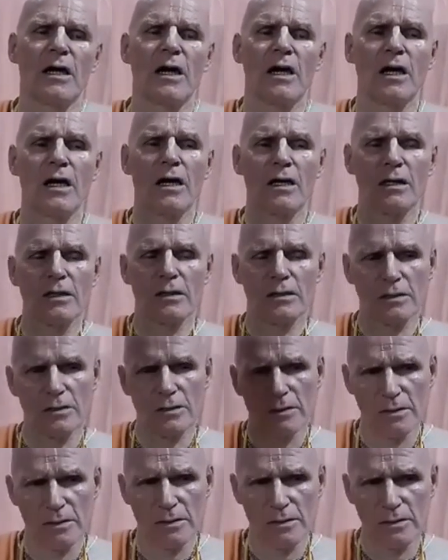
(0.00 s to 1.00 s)

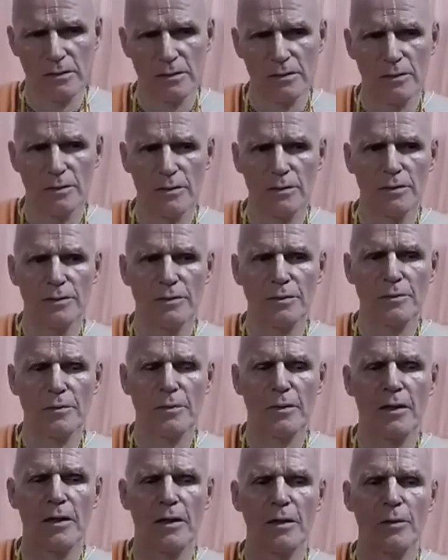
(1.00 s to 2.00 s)
are
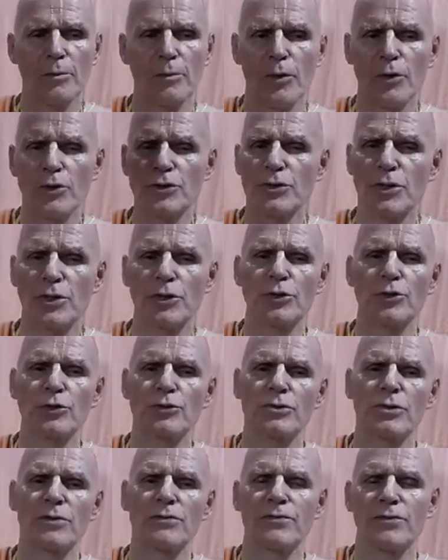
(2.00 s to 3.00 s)
most
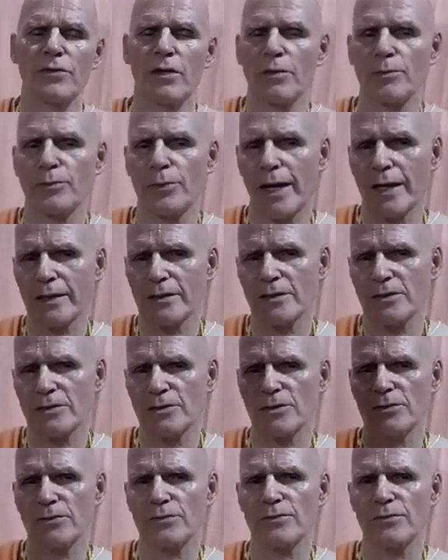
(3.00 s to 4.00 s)
conducive for our
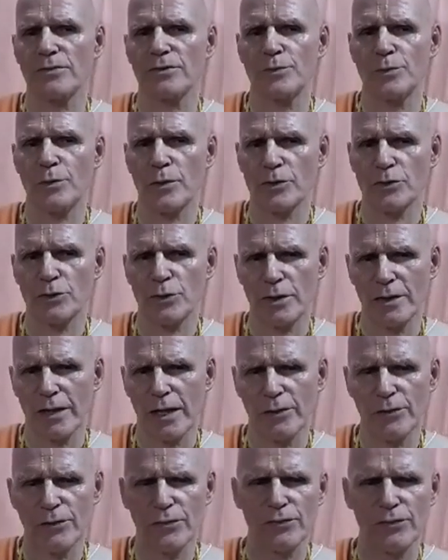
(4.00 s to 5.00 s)
practice of spiritual
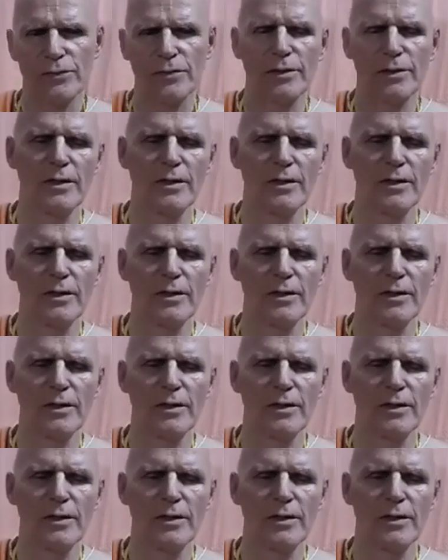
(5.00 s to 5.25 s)
life,